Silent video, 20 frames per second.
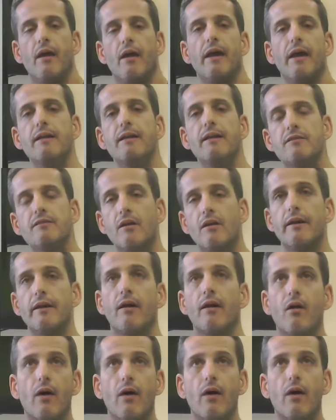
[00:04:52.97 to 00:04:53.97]
Insulin,
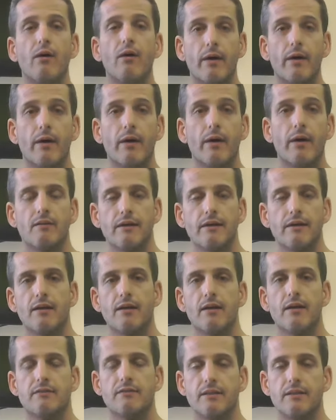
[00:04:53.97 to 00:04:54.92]
oh, I know what insulin does.